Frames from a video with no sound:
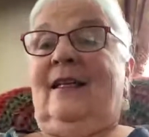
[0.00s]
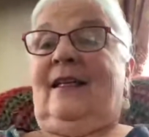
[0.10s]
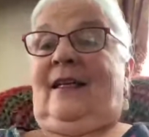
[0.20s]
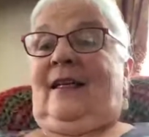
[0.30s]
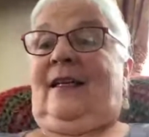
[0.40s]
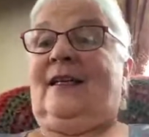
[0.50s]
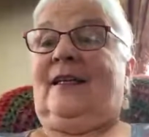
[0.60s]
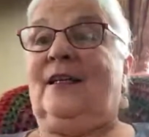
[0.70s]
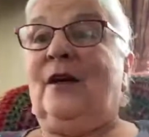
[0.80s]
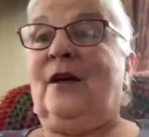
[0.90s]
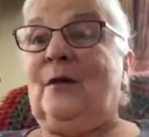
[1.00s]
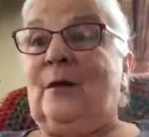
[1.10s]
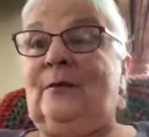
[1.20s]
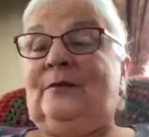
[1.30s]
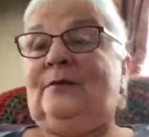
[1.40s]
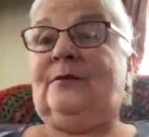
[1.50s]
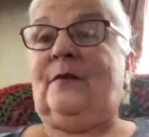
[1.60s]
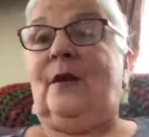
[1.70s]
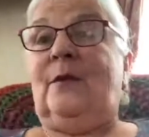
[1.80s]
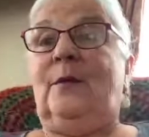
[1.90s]
So,
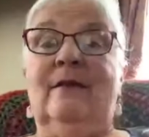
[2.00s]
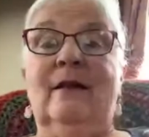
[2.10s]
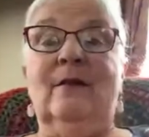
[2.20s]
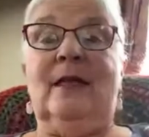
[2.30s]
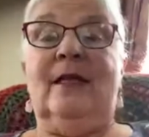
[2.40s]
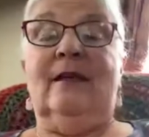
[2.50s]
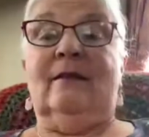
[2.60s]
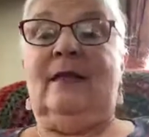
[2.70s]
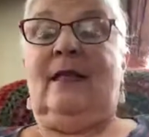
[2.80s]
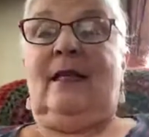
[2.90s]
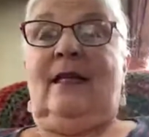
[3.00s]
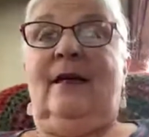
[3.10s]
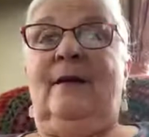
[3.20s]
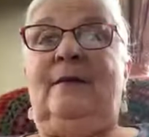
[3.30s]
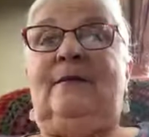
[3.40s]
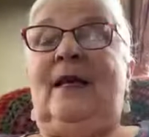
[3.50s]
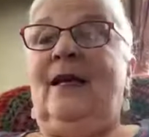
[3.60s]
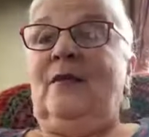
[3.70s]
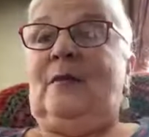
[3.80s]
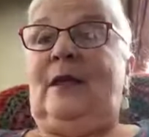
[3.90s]
where are we now? Haven't
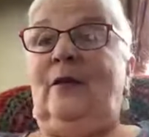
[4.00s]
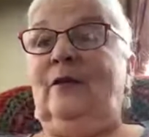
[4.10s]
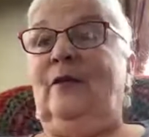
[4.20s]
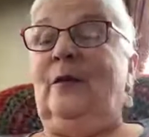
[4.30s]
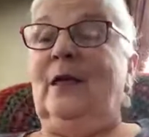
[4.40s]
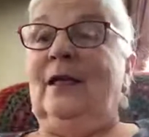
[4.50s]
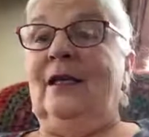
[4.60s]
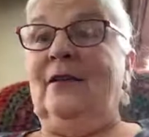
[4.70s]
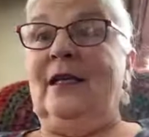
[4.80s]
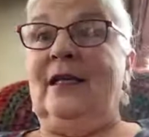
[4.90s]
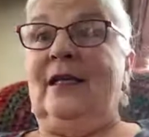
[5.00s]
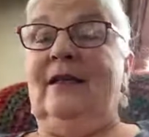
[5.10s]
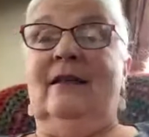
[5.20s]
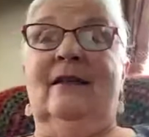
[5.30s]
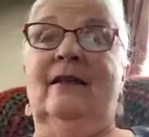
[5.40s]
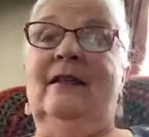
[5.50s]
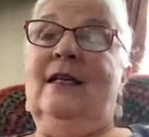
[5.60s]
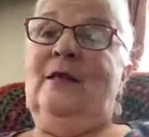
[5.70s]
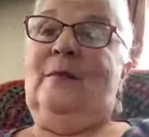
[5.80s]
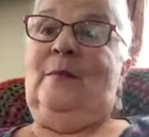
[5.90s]
been on for a while, have I?
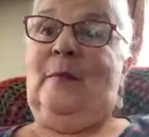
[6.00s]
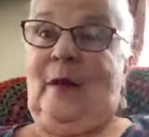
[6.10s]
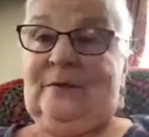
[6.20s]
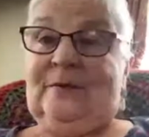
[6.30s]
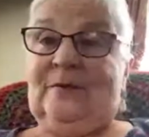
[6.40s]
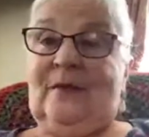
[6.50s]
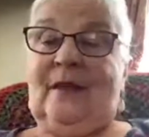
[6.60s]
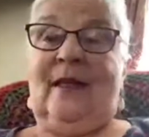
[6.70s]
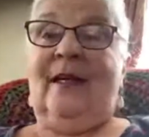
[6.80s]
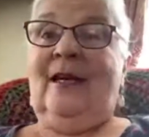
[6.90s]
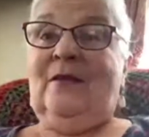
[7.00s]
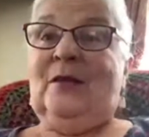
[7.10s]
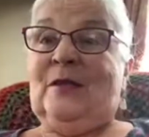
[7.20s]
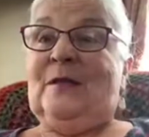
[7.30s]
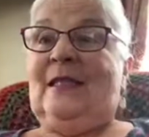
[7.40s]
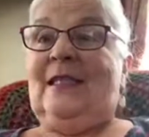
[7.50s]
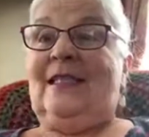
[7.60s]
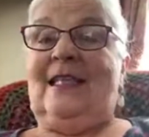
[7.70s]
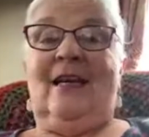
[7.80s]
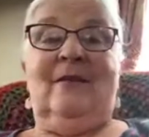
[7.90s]
But I have got something to
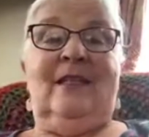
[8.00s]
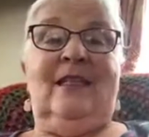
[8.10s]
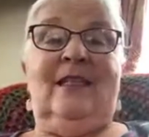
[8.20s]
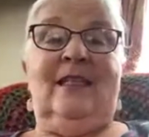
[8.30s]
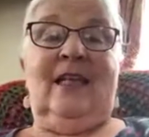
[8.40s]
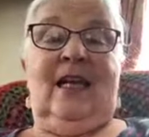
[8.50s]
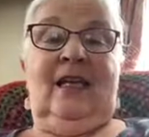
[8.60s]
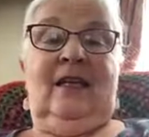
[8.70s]
share with you today.